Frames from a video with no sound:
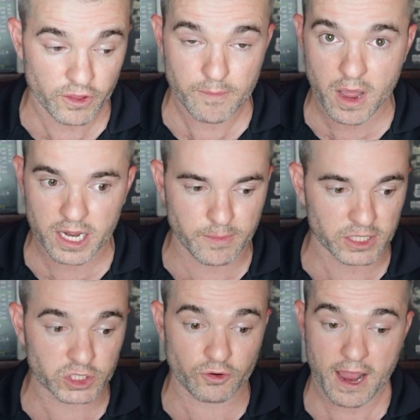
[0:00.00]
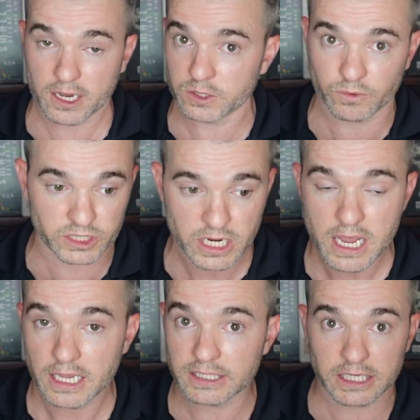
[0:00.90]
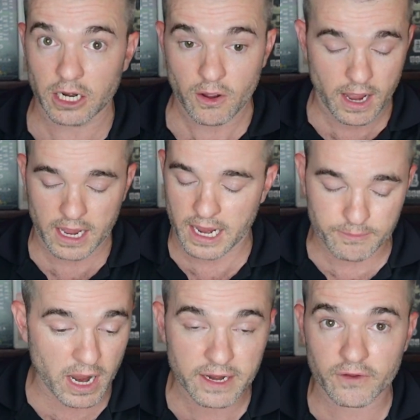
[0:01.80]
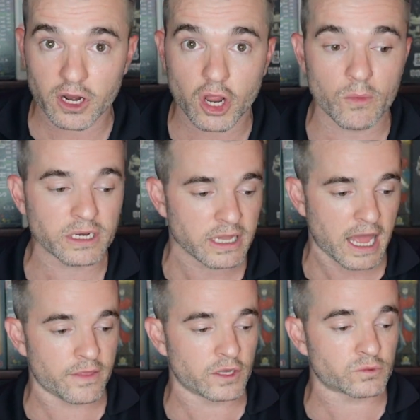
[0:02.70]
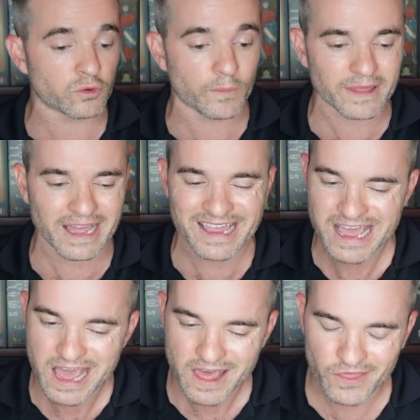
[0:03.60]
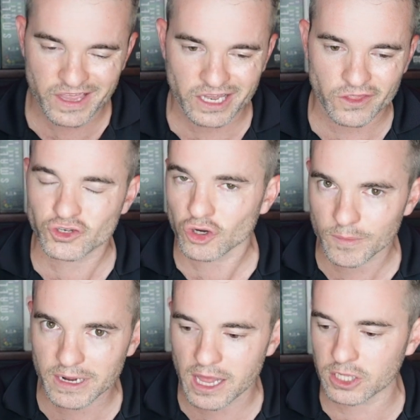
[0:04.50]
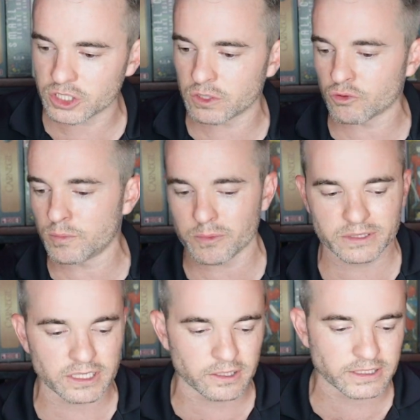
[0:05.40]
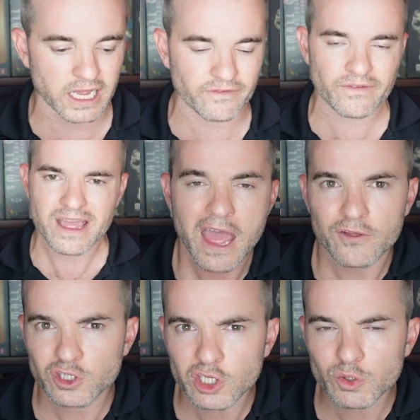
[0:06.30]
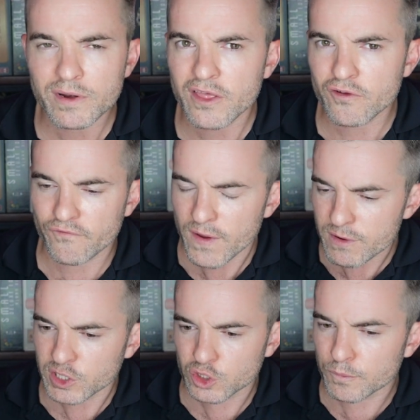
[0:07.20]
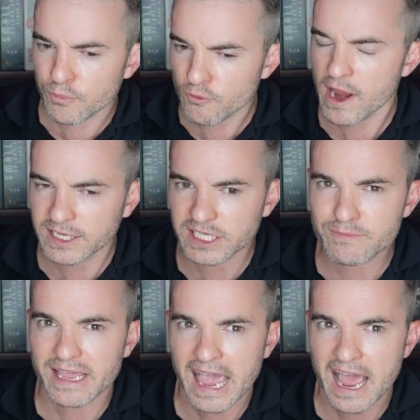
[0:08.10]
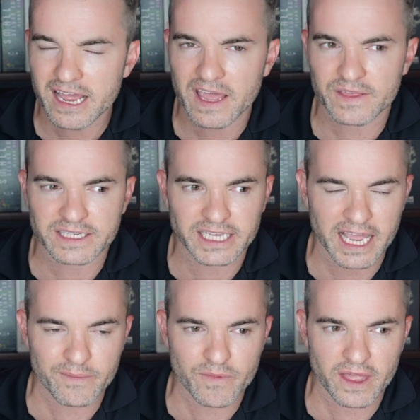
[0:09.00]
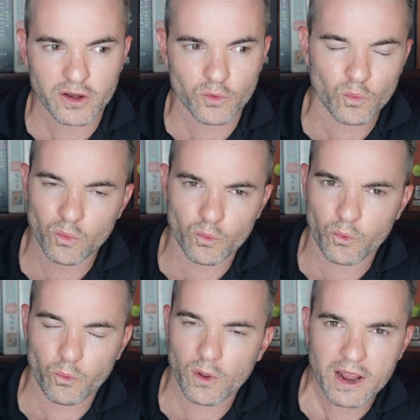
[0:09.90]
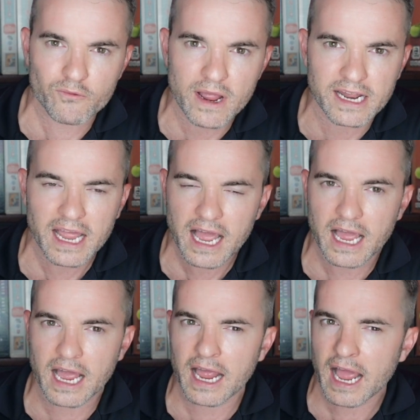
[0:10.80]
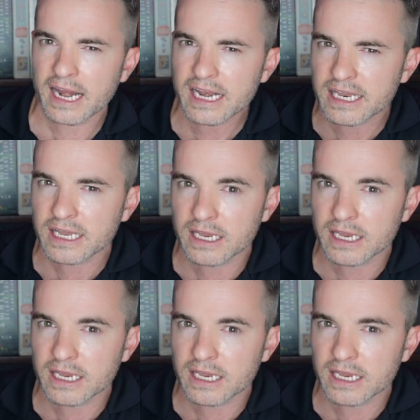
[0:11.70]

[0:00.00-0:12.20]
or the Monuments tracks, which is, I'm not even going to go into that in this rule, but like the terminology in the rulebook was a little tough. There's also another very surprising mechanic in this game that when I read it, I didn't